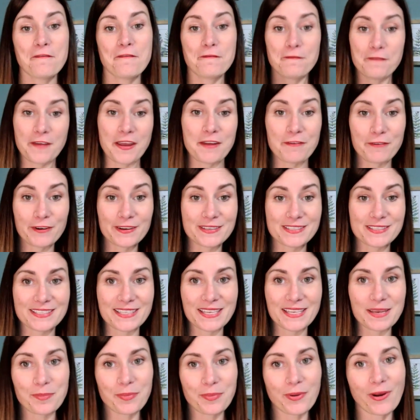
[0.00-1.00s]
favorite
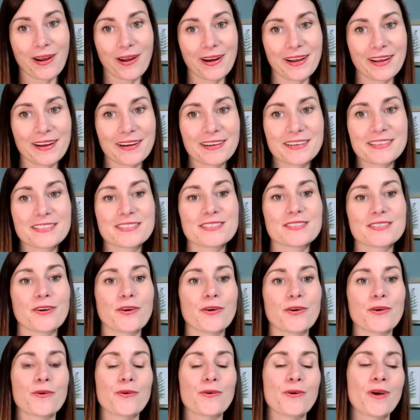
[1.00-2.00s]
sleep product.
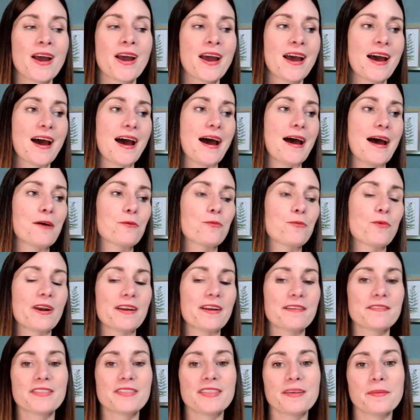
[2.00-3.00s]
So uh, one
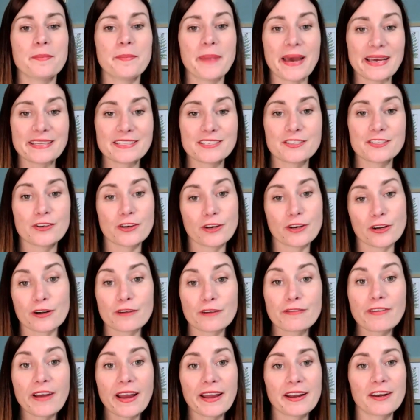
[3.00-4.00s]
of the best
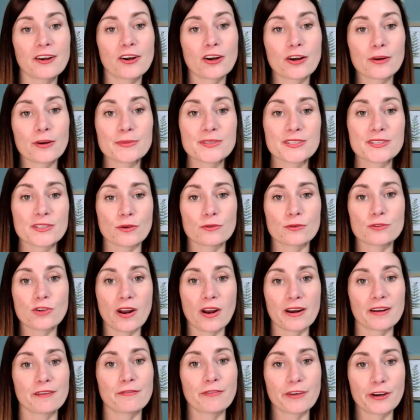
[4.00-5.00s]
nervine herbs, so
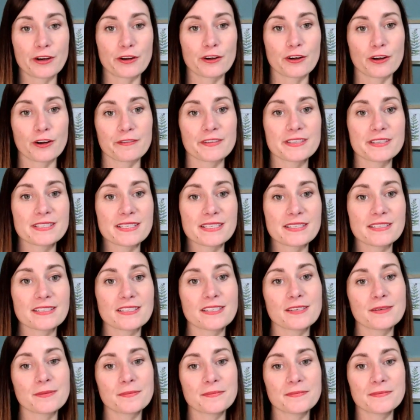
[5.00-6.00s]
tonic for your nervous
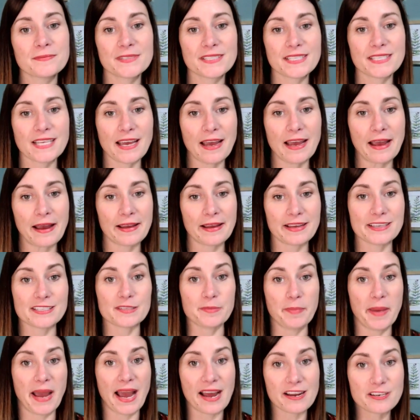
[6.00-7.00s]
systems, uh, is
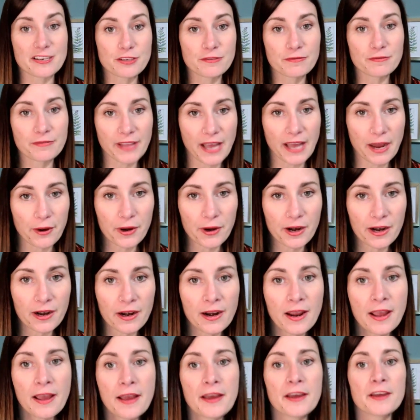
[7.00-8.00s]
passion flower.
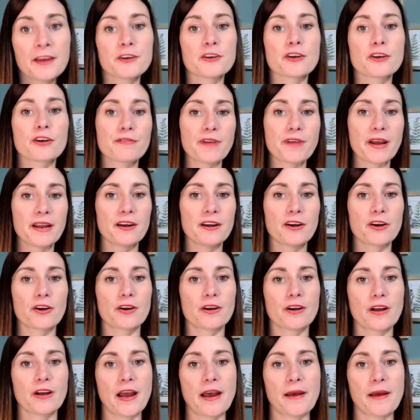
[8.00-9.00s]
Nervine,
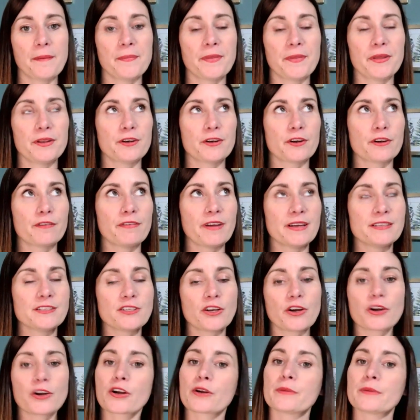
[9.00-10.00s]
um, nervines
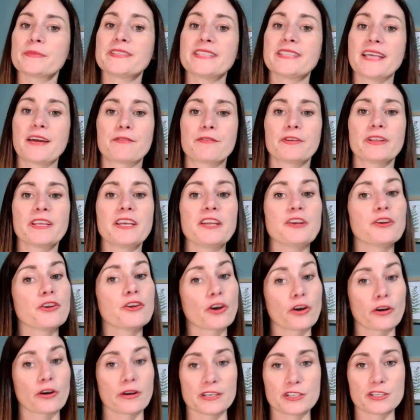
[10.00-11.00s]
are herbs that really
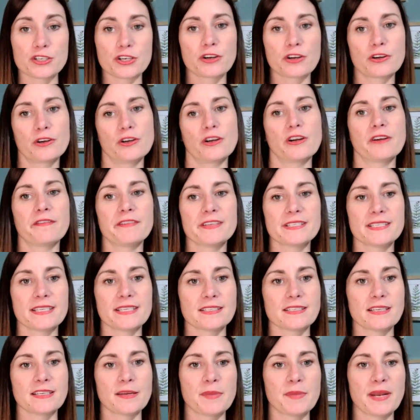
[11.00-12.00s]
nourish your nervous
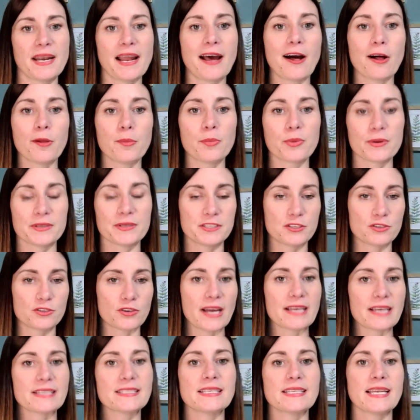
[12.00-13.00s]
system and help with
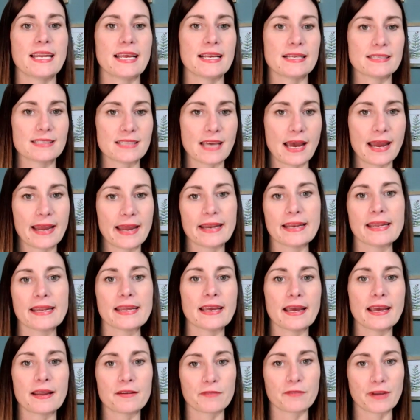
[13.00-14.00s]
stress and anxiety
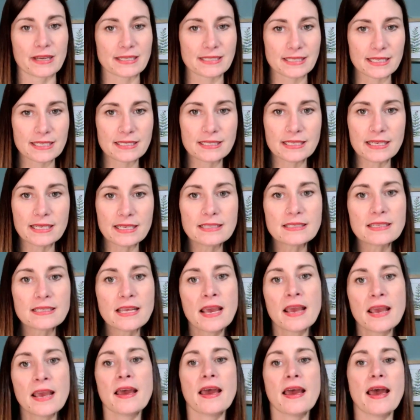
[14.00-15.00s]
and restlessness.
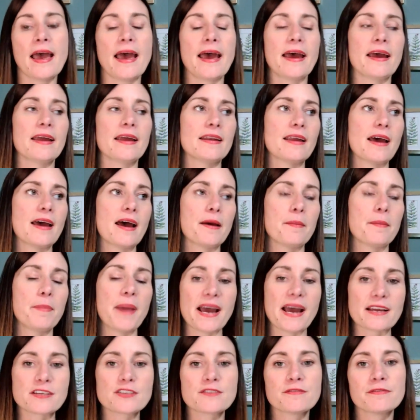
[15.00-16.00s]
And uh,
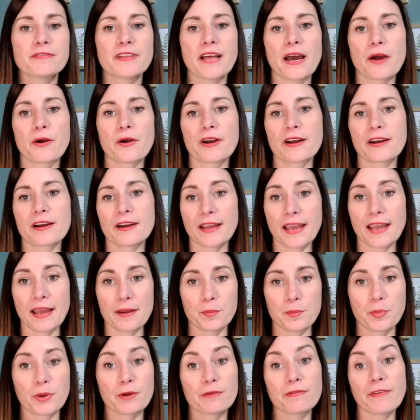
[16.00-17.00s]
passion flower
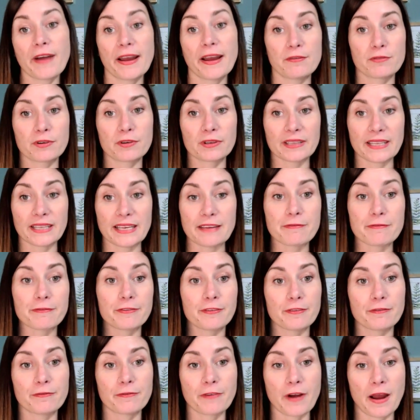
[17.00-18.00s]
can provide relief
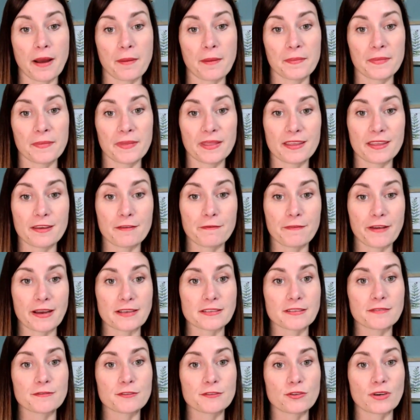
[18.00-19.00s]
from the
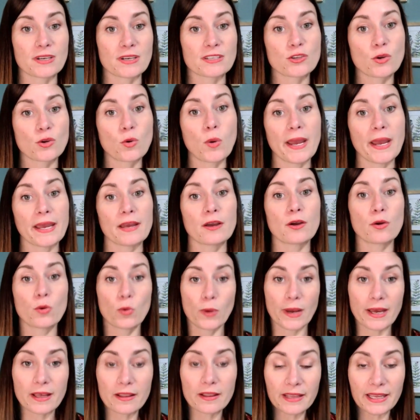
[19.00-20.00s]
effects of stress quite
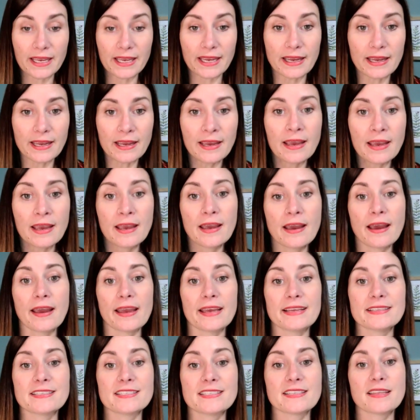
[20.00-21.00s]
quickly.
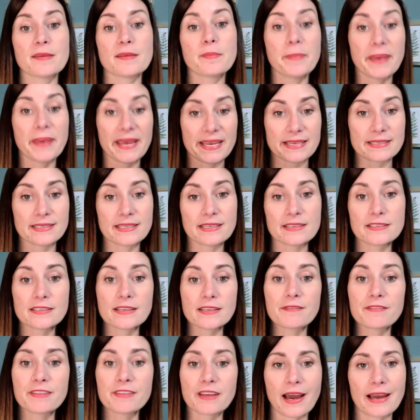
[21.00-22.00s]
It's the basis
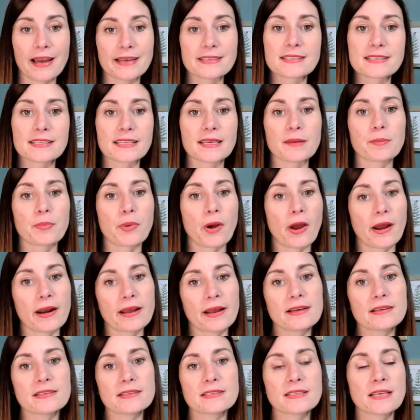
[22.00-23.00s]
of the iSleep
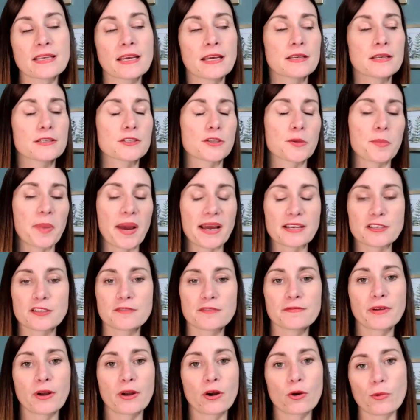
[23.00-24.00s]
products. So
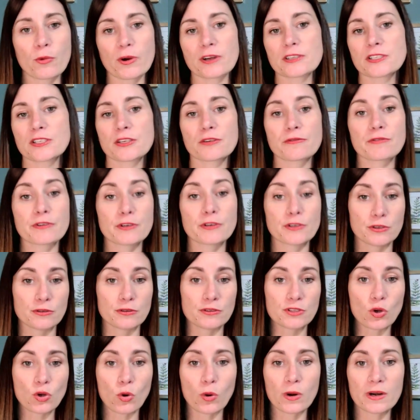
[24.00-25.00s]
passion flower works to
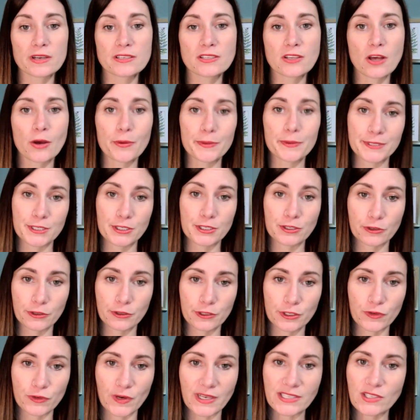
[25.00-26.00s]
reduce cortisol, which is your
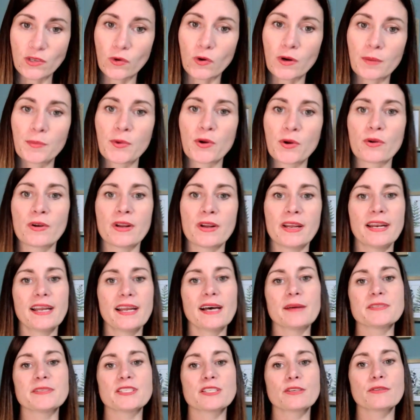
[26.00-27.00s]
stress hormone. It
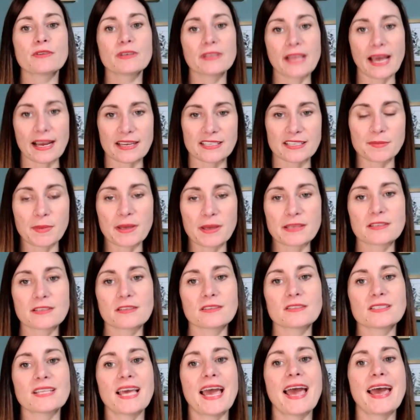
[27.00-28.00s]
helps to relax
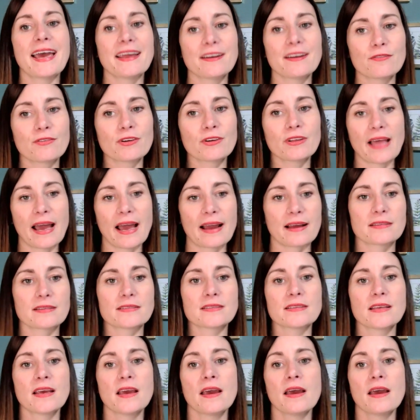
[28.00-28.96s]
muscles and relax